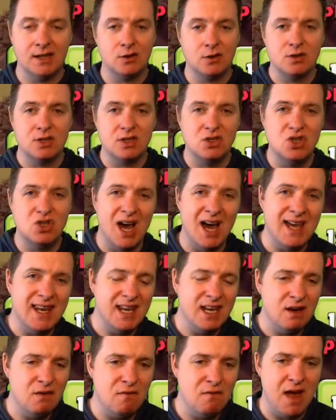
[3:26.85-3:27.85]
There's a giant
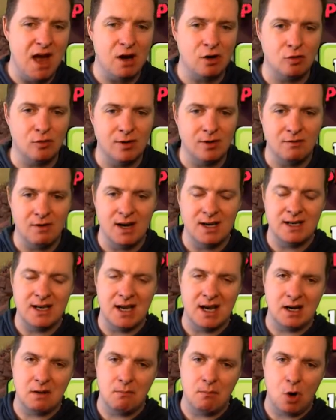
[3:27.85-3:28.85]
and a Valkyrie right in
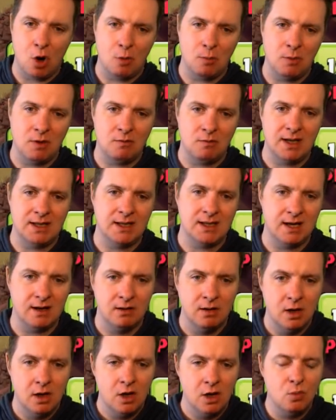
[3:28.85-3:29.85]
that compartment right there,
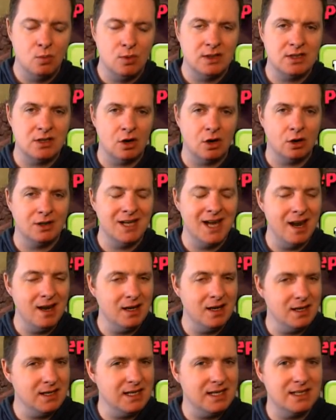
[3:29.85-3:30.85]
which are
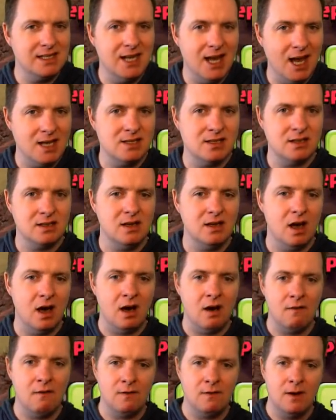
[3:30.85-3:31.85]
taking the attention
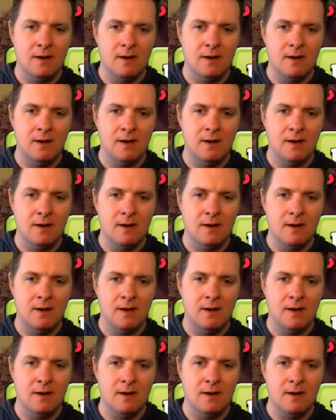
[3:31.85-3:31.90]
of